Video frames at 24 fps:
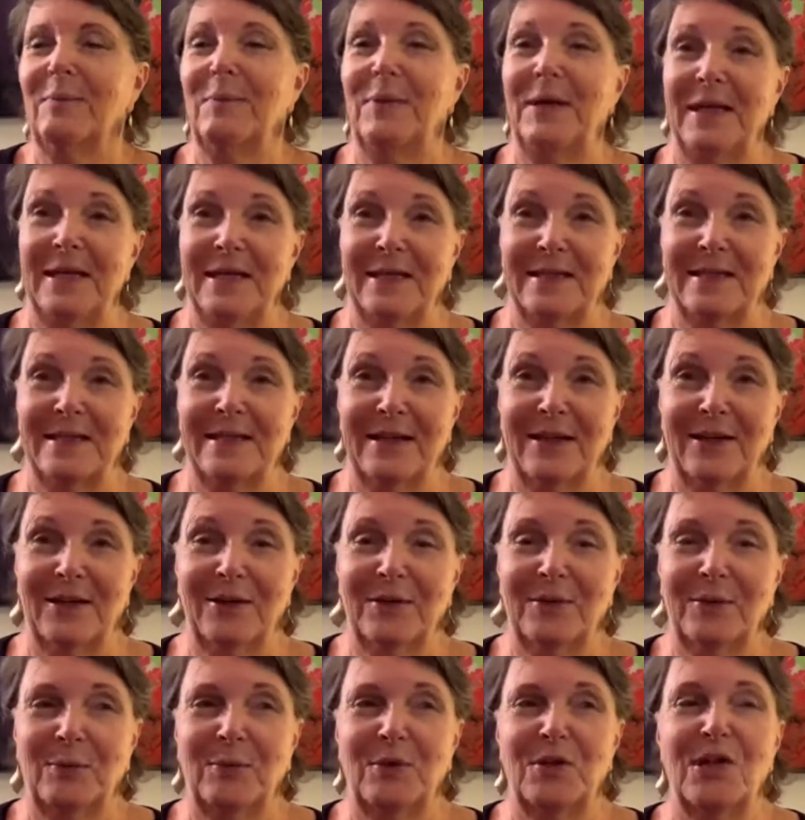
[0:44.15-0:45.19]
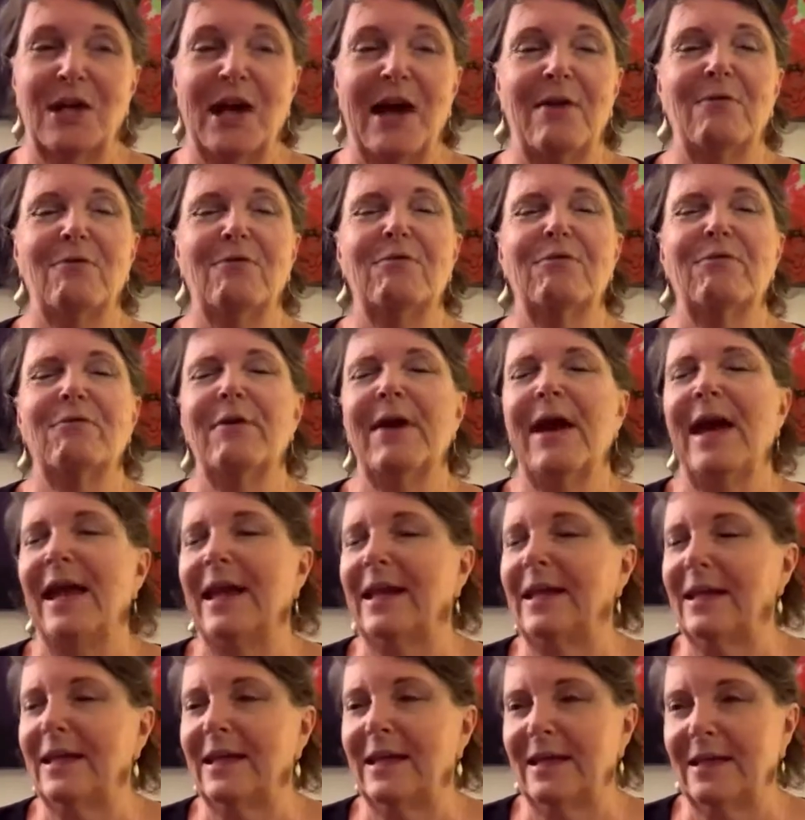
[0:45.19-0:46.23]
Pizza, which I
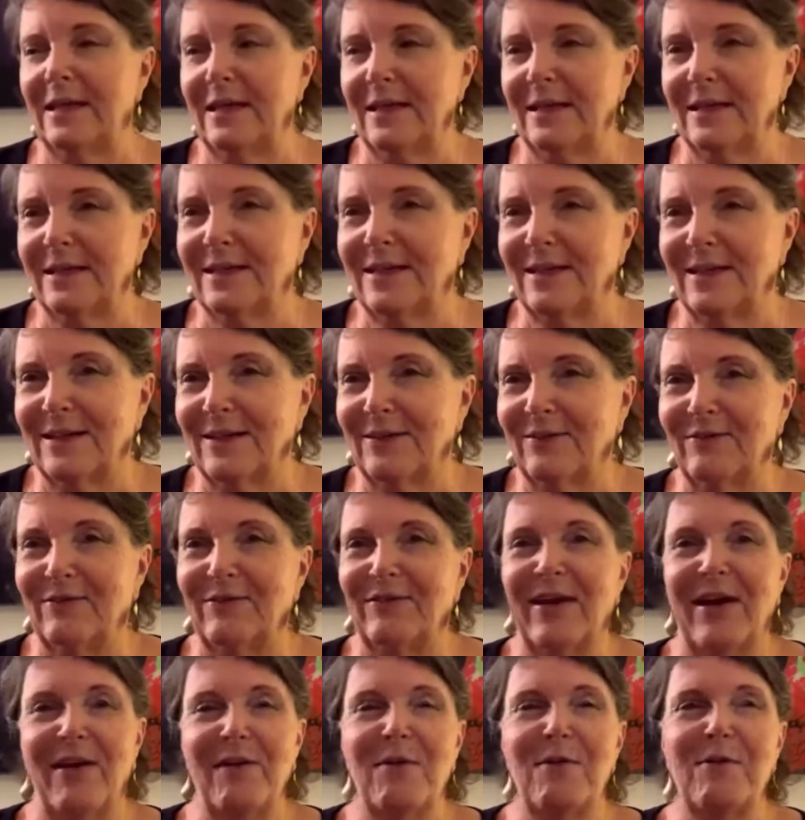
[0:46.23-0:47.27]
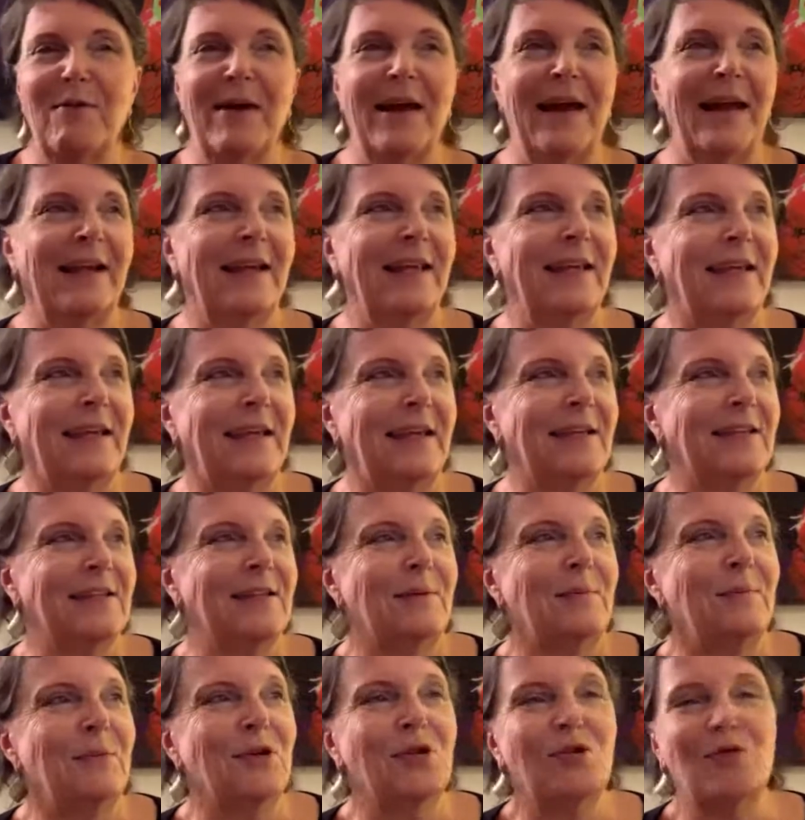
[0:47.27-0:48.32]
rarely, very rarely
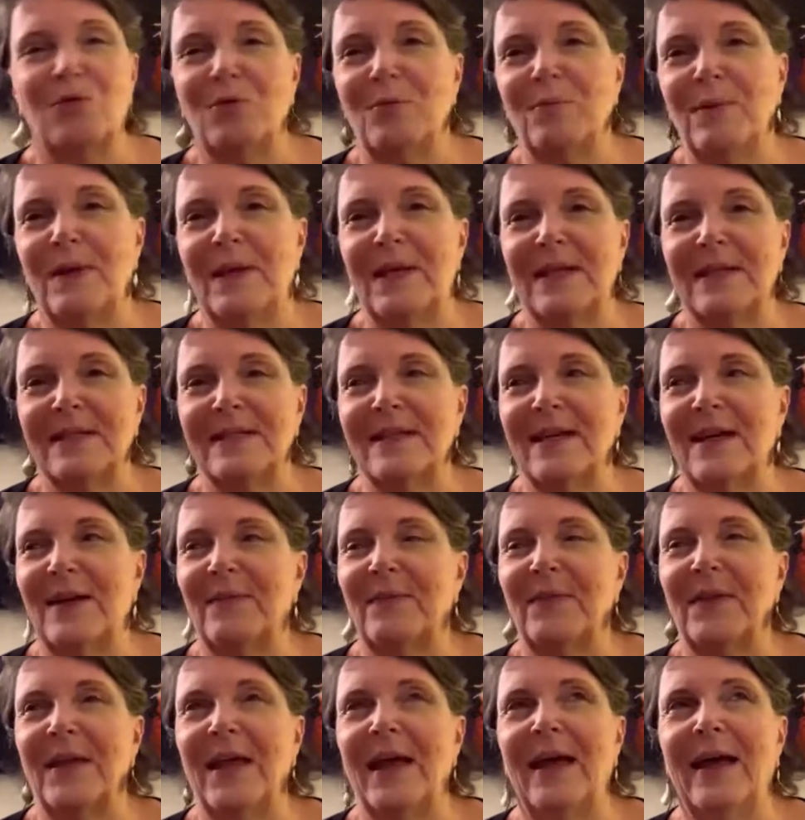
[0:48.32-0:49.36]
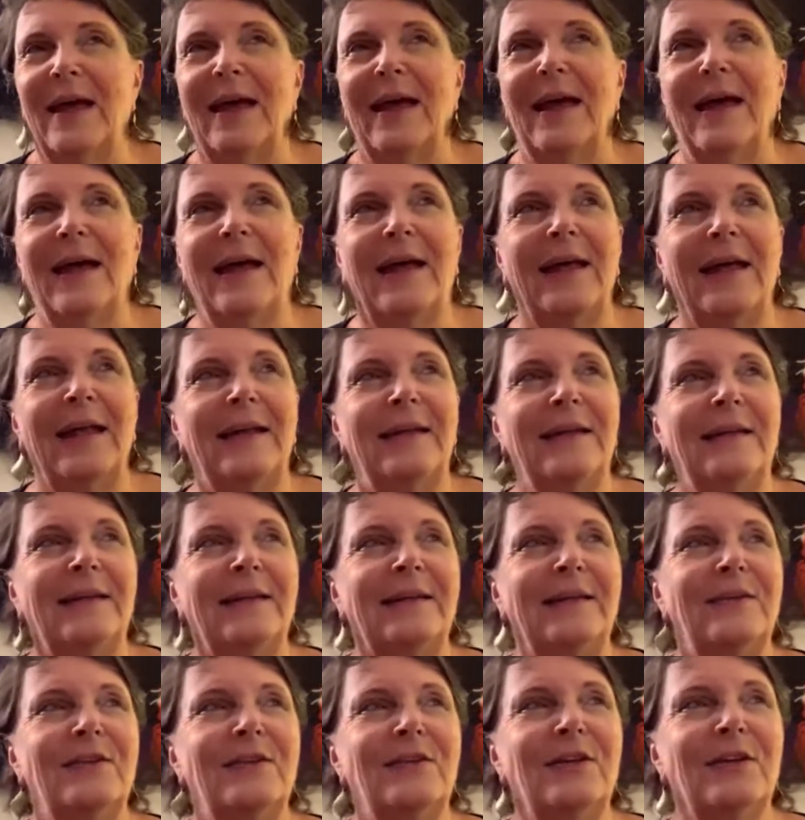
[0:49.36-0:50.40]
eat, mushroom pizza,
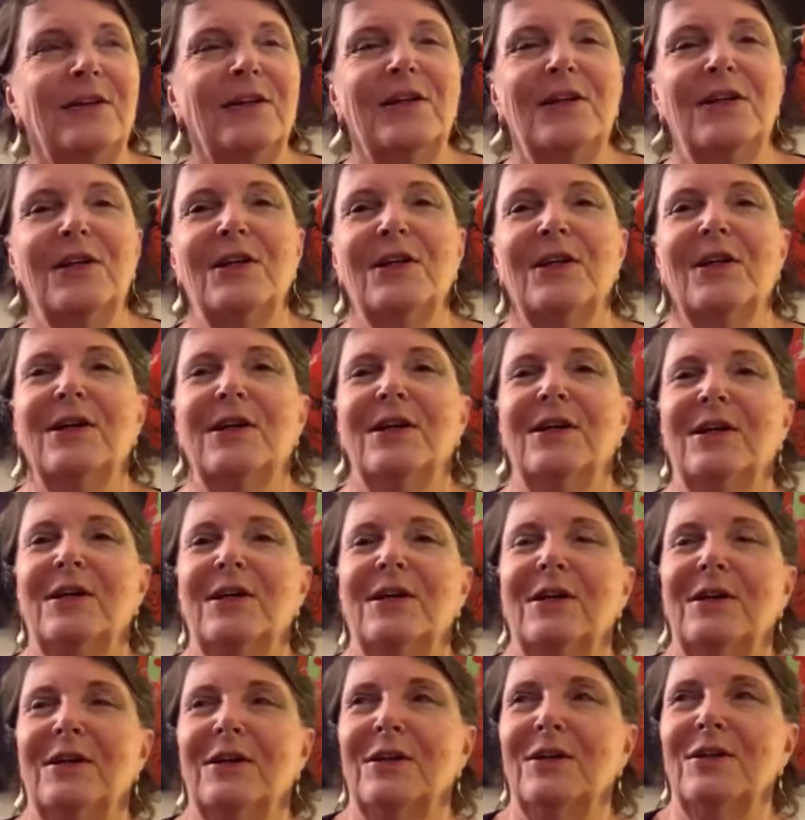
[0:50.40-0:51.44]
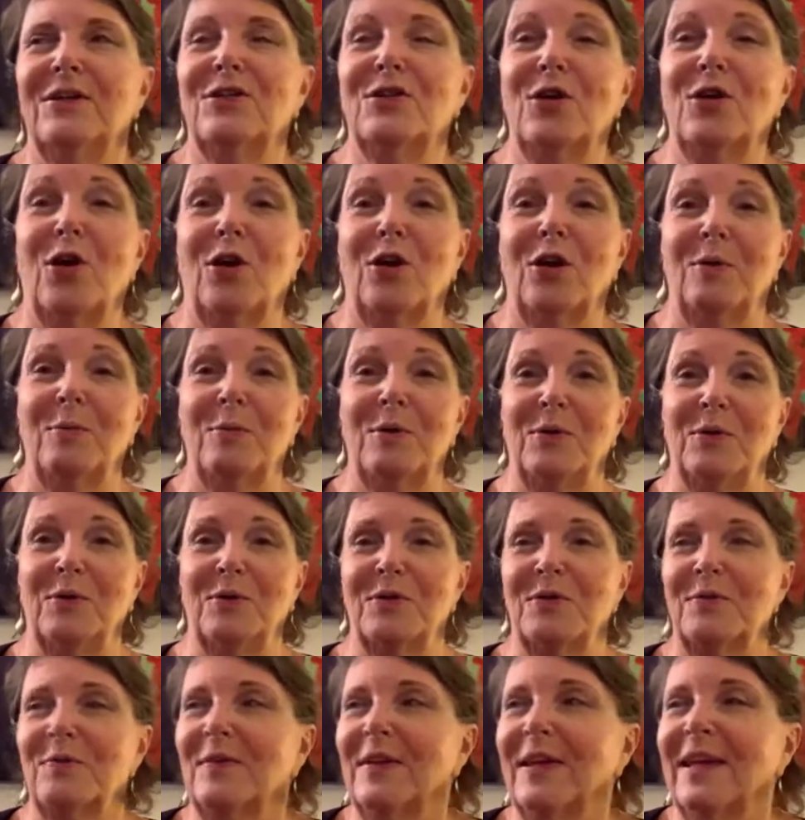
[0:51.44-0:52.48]
and chocolate
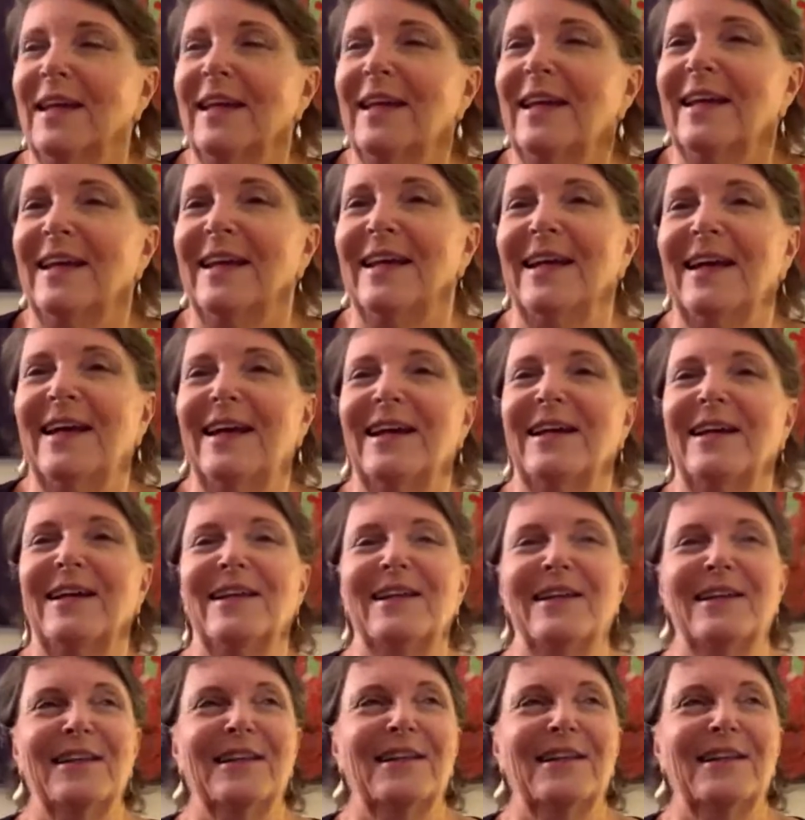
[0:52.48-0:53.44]
mousse. Uh,